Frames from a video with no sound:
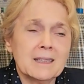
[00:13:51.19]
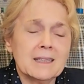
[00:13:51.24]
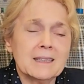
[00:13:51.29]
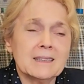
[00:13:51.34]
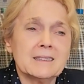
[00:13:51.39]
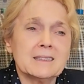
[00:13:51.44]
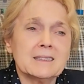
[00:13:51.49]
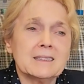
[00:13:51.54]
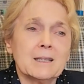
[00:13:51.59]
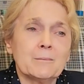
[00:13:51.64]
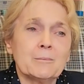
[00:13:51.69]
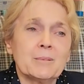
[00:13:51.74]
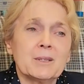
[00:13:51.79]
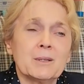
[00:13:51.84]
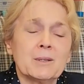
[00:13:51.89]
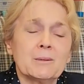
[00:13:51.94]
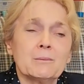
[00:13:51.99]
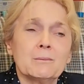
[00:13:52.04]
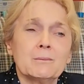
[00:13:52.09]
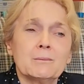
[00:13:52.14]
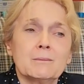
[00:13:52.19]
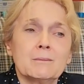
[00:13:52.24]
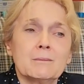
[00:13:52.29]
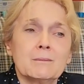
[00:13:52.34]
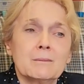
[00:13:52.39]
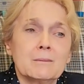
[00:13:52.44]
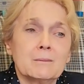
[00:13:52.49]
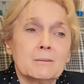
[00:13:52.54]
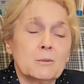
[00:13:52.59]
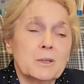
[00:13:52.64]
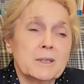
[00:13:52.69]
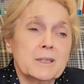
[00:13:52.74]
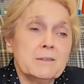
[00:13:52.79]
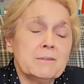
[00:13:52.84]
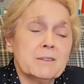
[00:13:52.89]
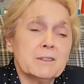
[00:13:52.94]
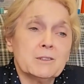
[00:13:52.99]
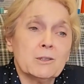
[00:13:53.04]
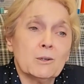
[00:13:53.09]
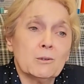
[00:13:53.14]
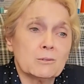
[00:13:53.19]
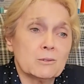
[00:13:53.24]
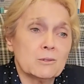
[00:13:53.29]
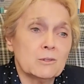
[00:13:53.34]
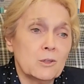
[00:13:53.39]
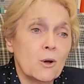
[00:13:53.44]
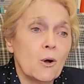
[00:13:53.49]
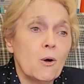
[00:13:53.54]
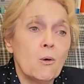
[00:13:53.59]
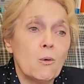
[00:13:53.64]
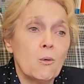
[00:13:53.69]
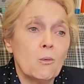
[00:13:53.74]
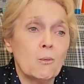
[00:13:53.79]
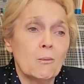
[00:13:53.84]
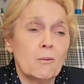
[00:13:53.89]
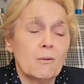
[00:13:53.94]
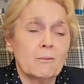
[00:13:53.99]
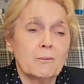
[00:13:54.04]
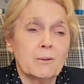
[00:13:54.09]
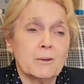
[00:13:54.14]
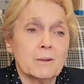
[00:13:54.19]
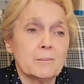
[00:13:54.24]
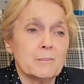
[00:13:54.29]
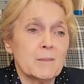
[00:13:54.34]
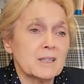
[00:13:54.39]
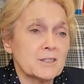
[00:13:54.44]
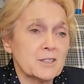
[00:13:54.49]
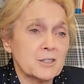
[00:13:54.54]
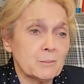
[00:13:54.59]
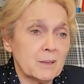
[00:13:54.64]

into something we even don't know very much